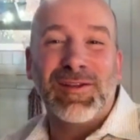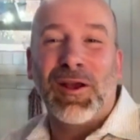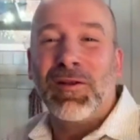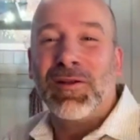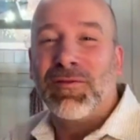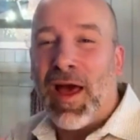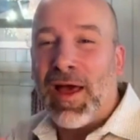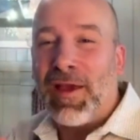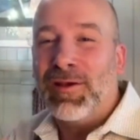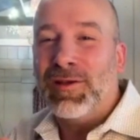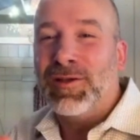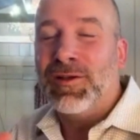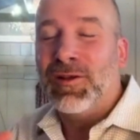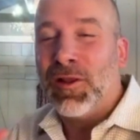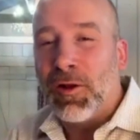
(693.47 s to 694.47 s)
There's value
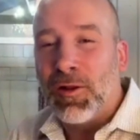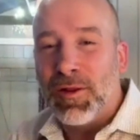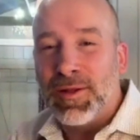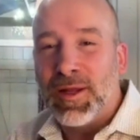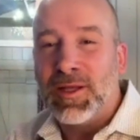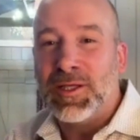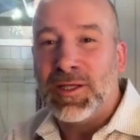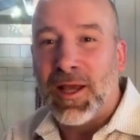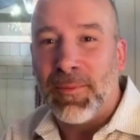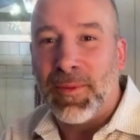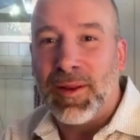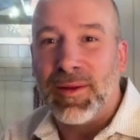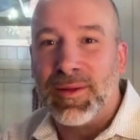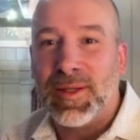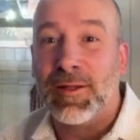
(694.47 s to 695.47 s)
to the localization
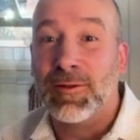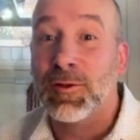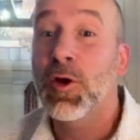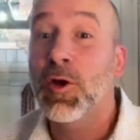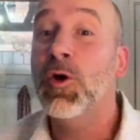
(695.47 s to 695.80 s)
company that says,